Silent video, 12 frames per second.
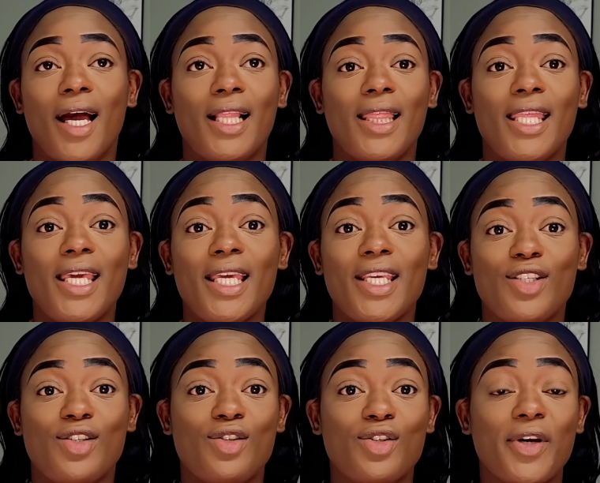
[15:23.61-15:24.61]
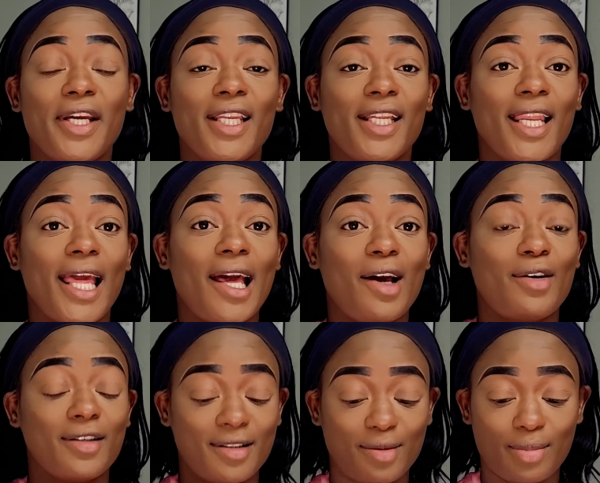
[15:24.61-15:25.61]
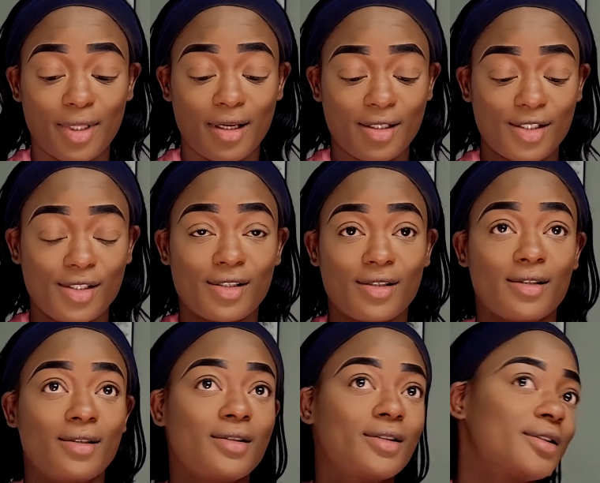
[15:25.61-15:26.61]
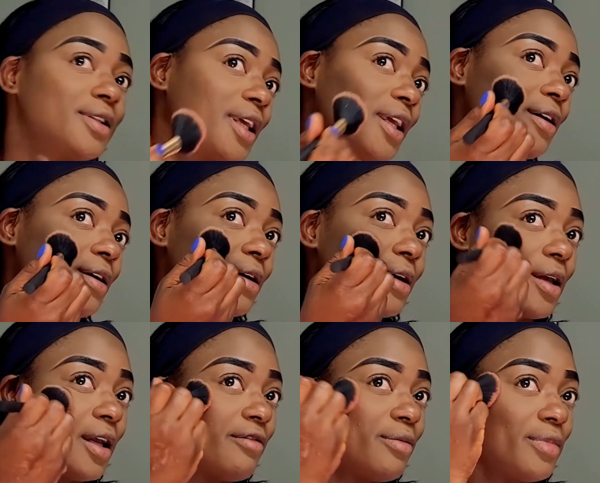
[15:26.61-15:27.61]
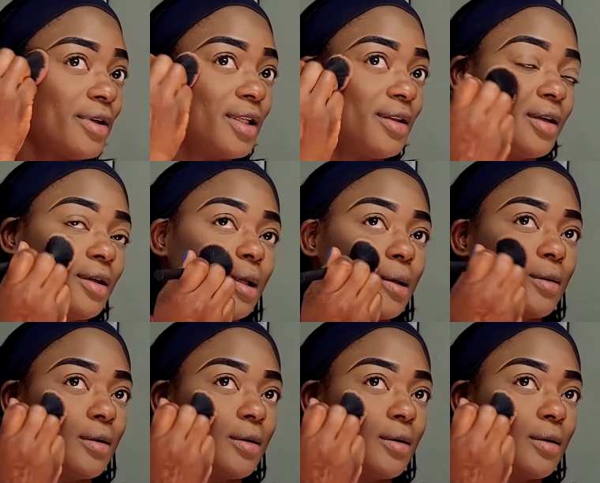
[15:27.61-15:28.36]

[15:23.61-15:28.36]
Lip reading: I think it's trendy now, the blush thing. Everybody like,